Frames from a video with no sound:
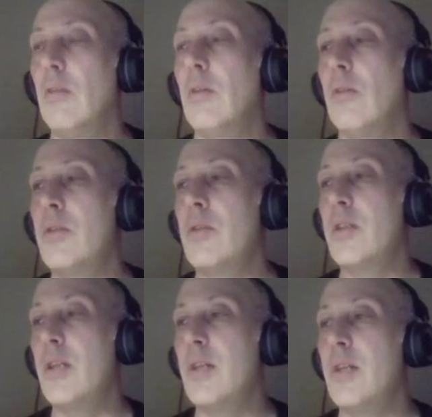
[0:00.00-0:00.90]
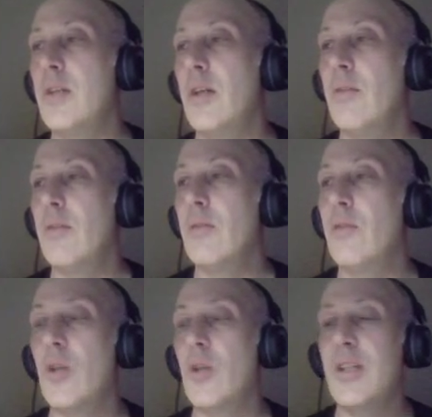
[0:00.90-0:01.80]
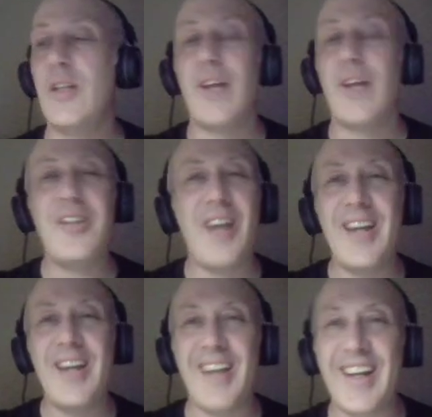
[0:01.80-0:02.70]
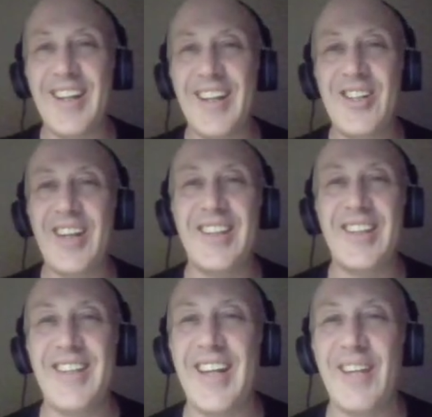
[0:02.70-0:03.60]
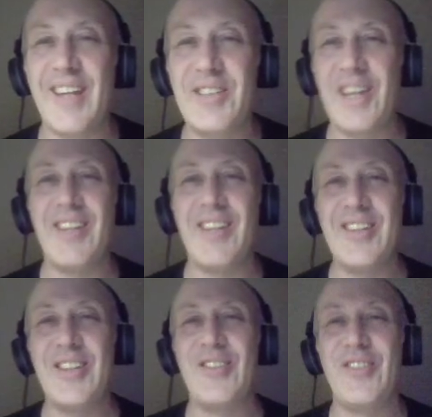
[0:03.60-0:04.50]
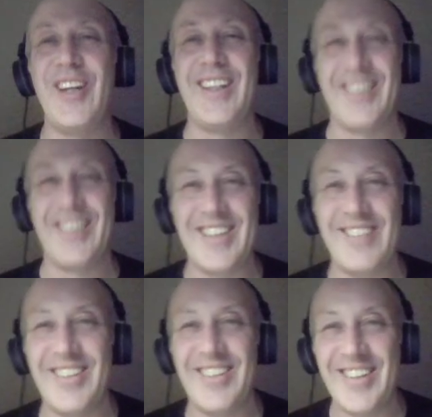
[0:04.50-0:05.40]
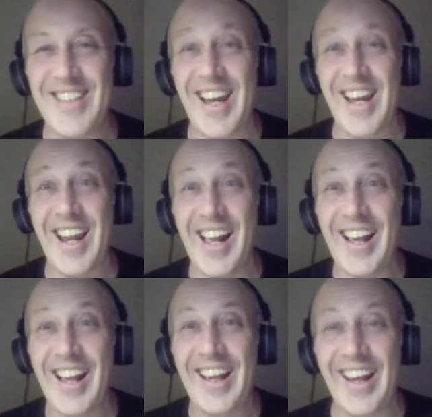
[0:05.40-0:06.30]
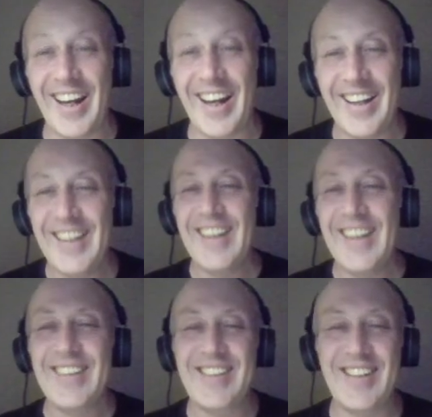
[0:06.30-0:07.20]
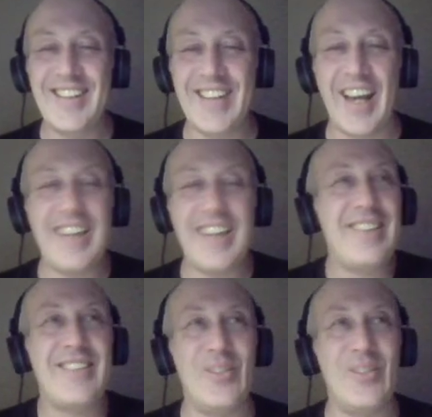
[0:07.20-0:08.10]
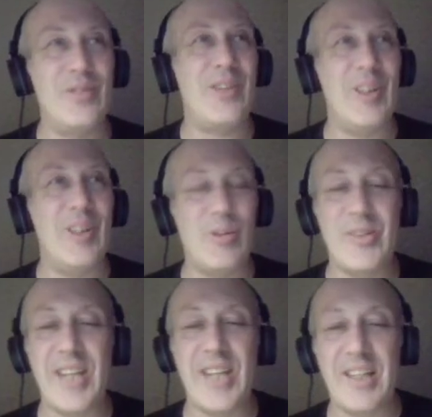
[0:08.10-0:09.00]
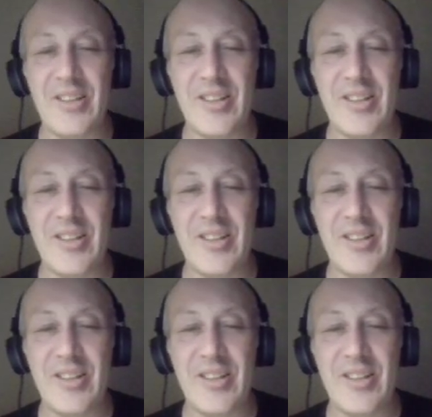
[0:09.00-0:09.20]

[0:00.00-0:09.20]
what's the date today 14th i, I, I gotta check the date every time i do these videos you ever notice that yeah it's because i don't follow dates and